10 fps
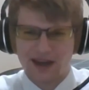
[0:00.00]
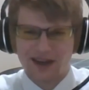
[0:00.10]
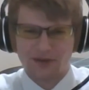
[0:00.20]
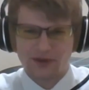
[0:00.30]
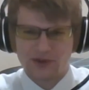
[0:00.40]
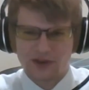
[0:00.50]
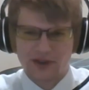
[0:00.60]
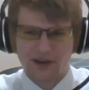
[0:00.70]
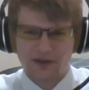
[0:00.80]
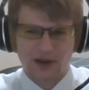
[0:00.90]
It was just
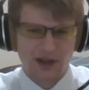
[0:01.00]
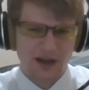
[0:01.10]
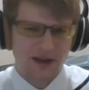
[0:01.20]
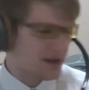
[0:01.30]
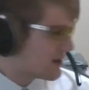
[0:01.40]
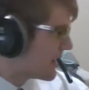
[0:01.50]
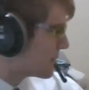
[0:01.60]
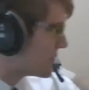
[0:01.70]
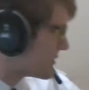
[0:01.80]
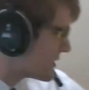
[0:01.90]
after I got the Apple